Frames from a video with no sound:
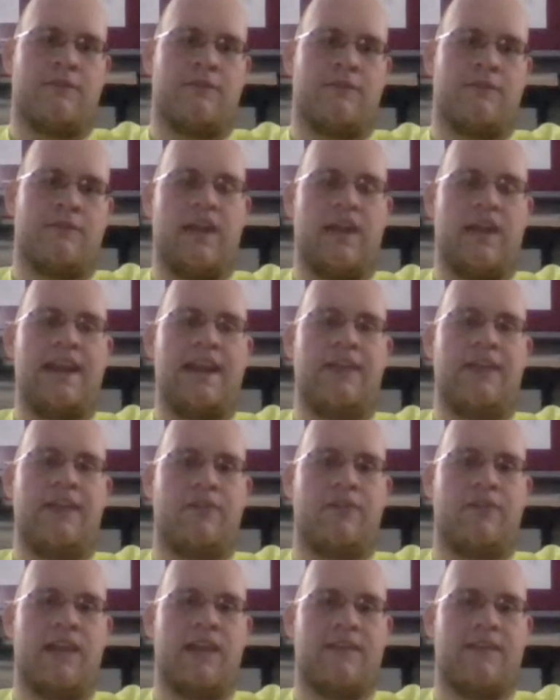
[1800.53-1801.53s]

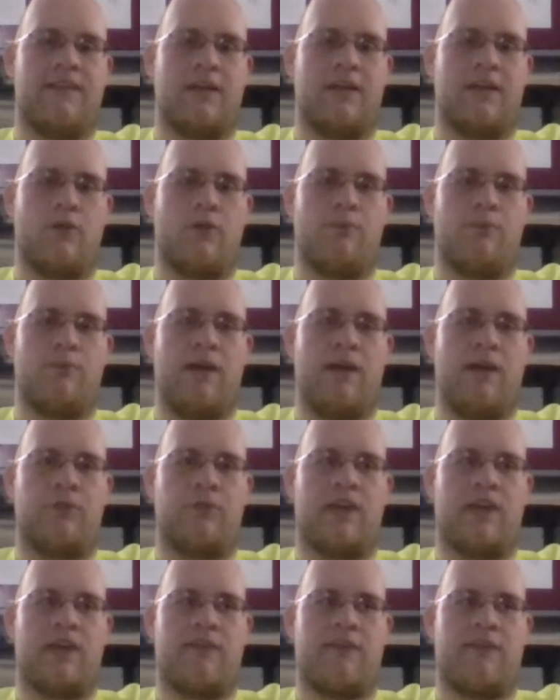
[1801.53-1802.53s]
48-inch Lesco
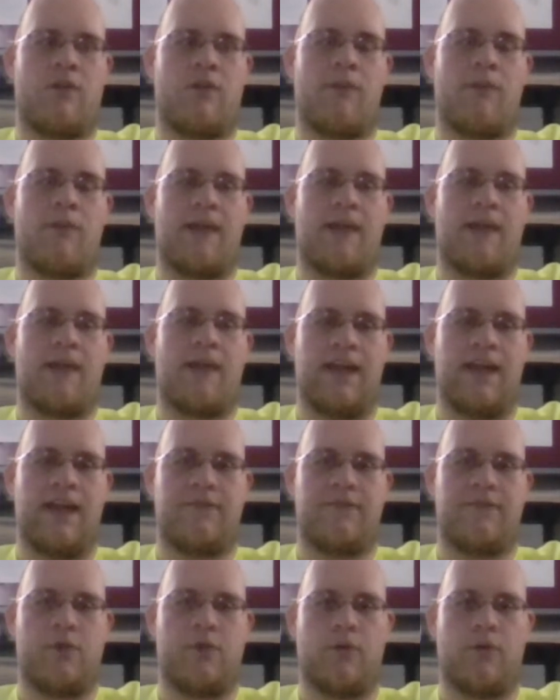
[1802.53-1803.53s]
belt drive walk
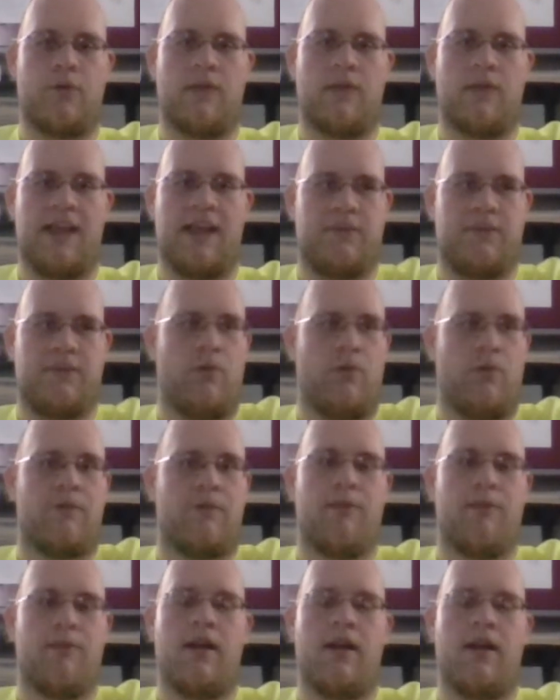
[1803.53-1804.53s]
behind for like
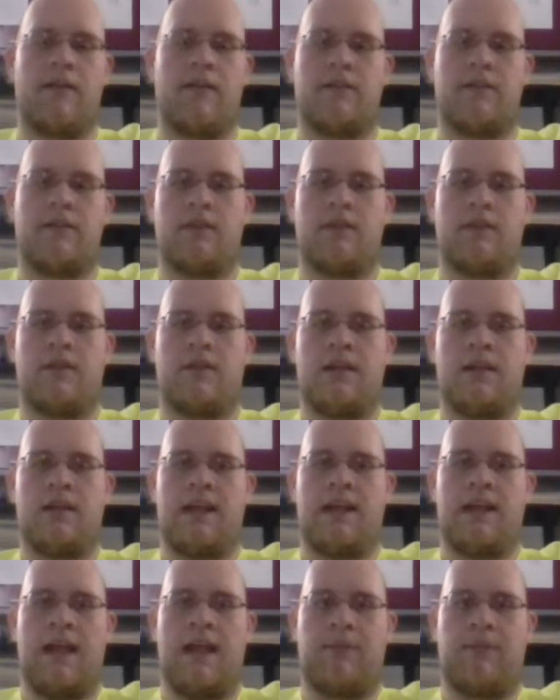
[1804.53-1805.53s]
$200.
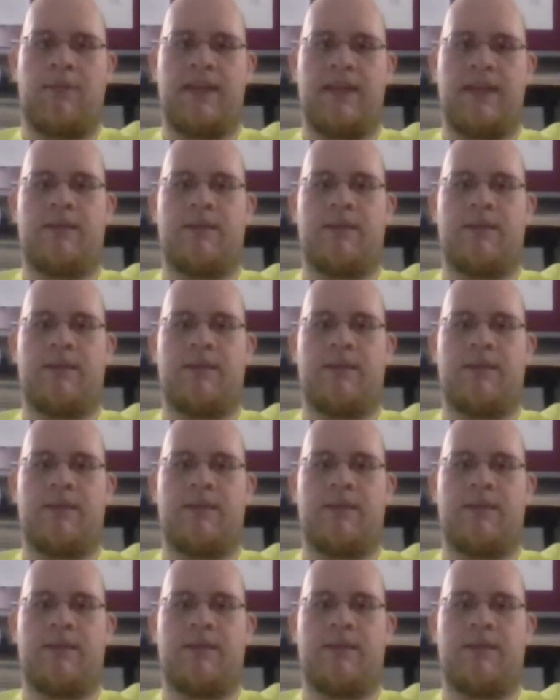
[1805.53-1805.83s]
I'm thinking